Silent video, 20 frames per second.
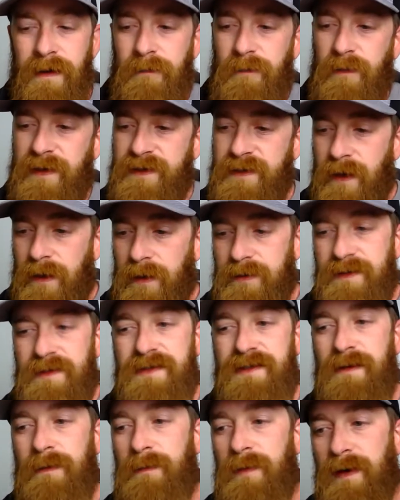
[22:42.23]
If we talk
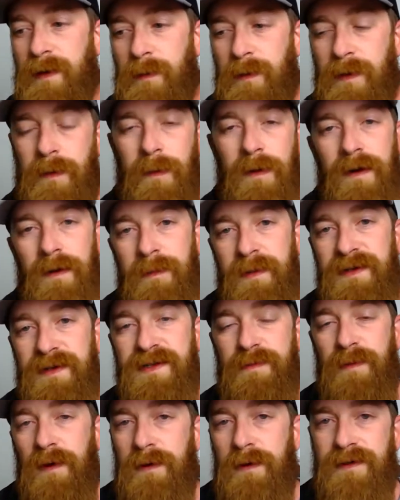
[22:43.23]
to somebody, we want to be
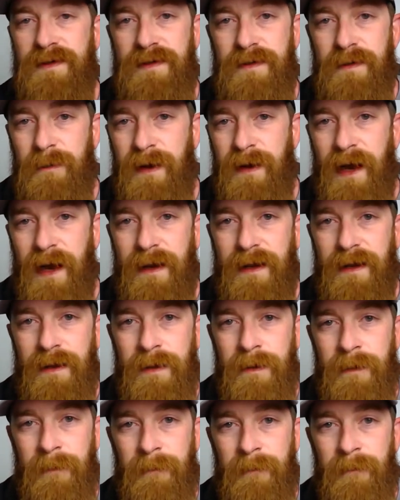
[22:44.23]
spoken to
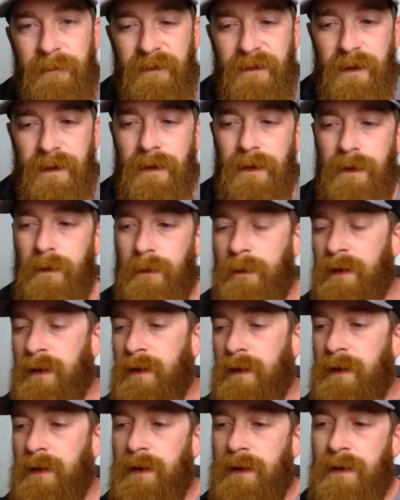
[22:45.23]
back, you know?
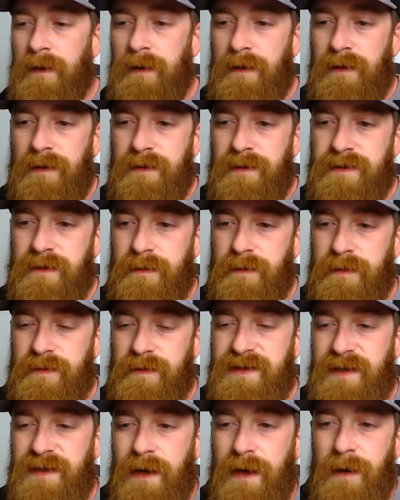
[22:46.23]
So
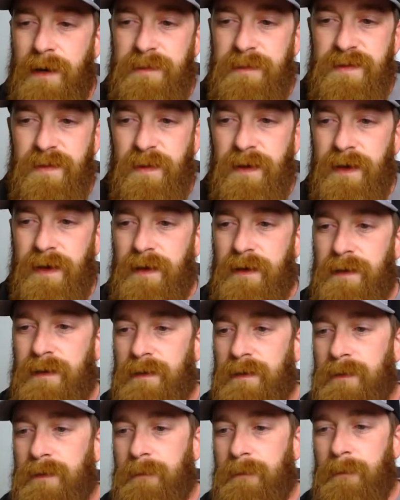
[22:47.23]
there's times
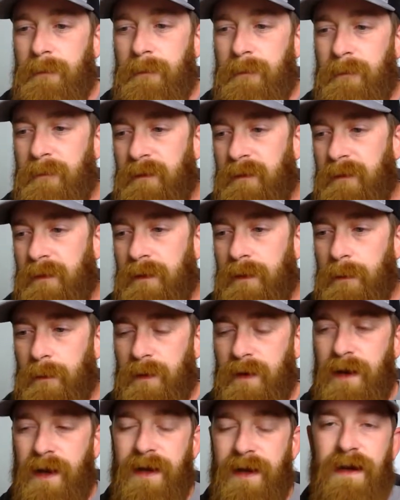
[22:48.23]
where
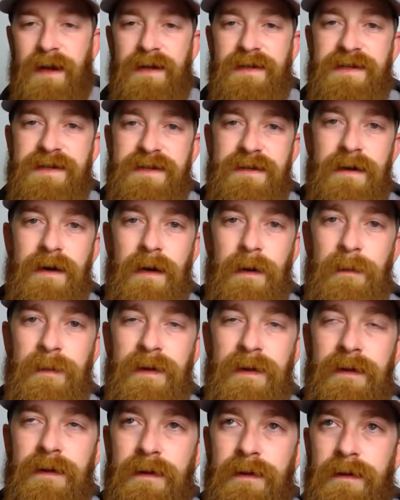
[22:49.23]
when I got
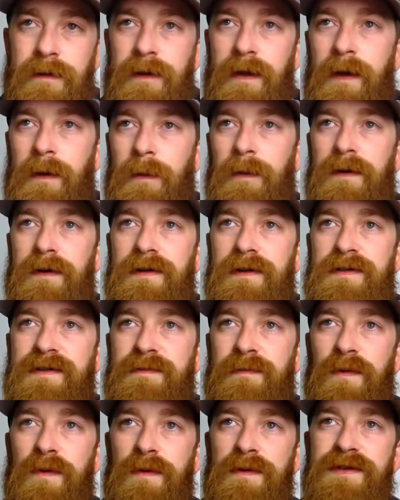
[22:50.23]
snubbed, it
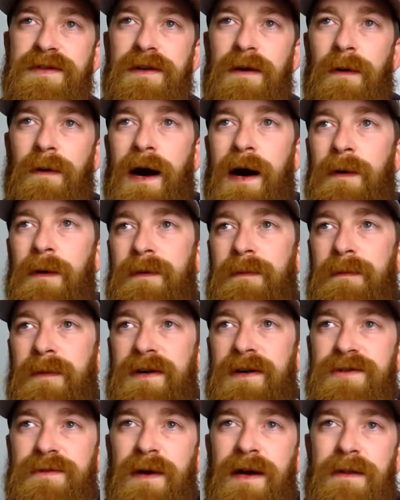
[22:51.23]
was more so I would
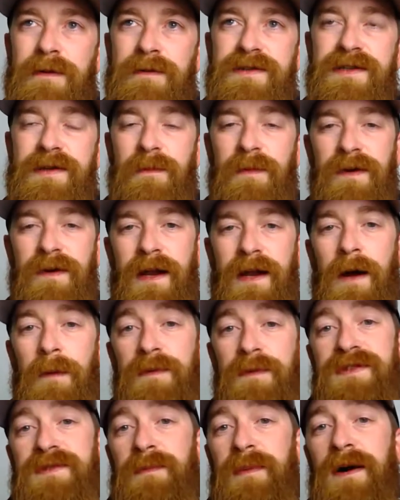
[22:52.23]
much rather someone
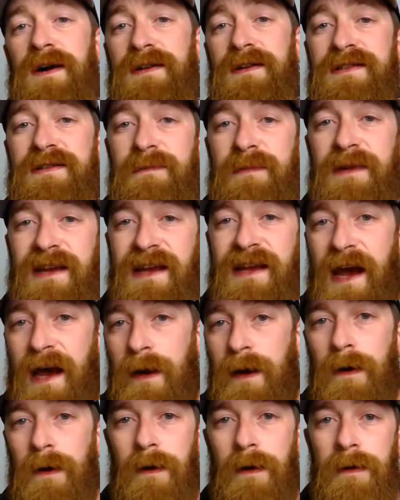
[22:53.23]
not respond to me
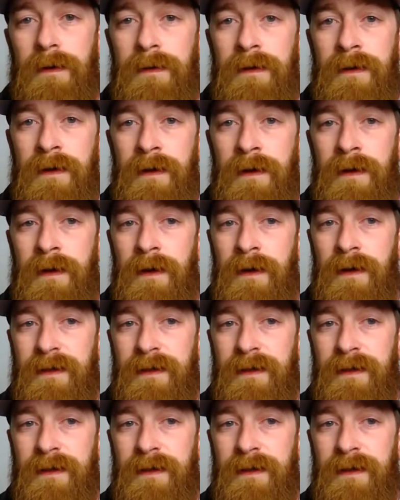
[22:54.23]
at all